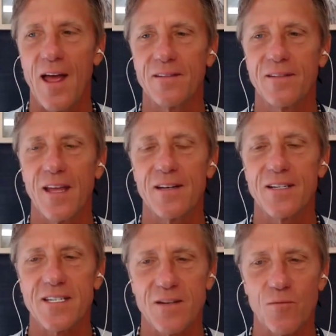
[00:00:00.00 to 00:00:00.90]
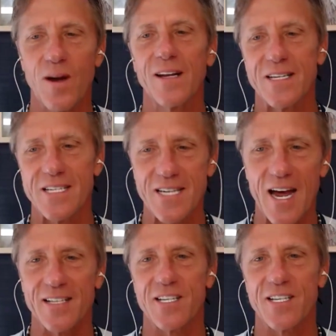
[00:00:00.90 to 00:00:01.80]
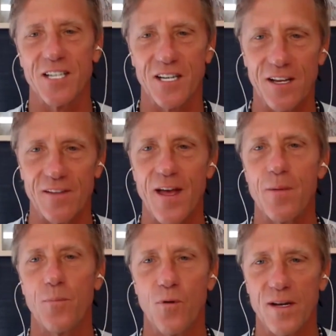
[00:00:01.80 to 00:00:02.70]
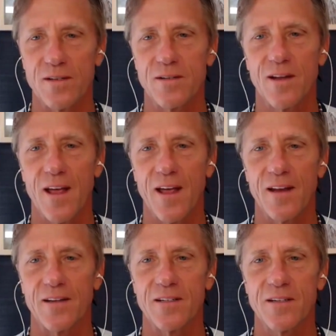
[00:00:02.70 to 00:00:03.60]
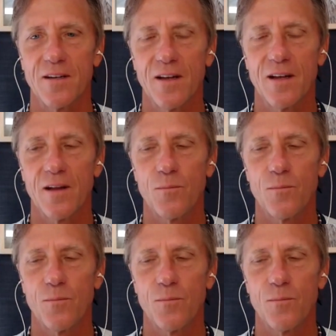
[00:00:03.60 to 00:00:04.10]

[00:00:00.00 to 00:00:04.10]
and then really start to dig at that point and